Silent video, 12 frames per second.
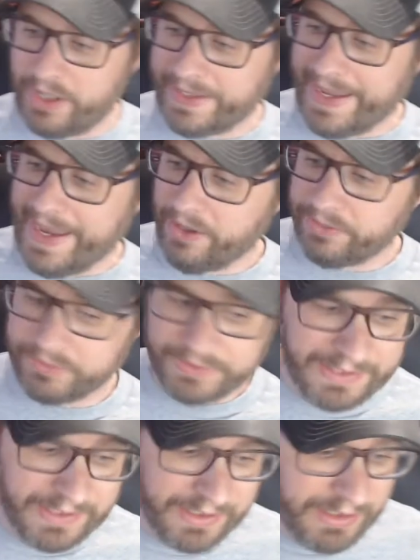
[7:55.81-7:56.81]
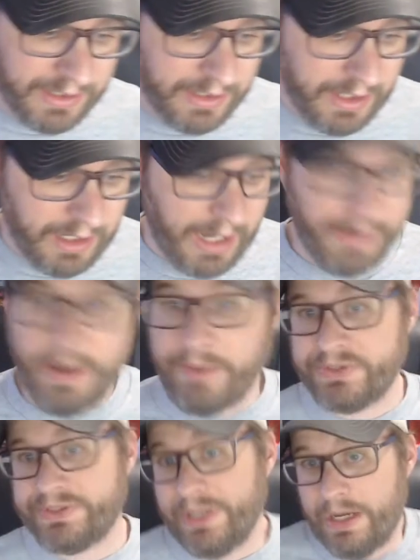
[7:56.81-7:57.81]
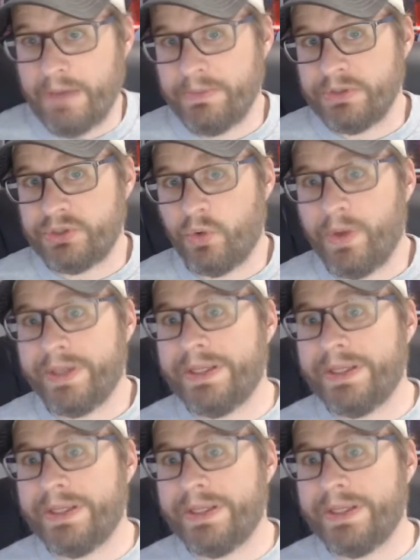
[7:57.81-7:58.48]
out, I'm enjoying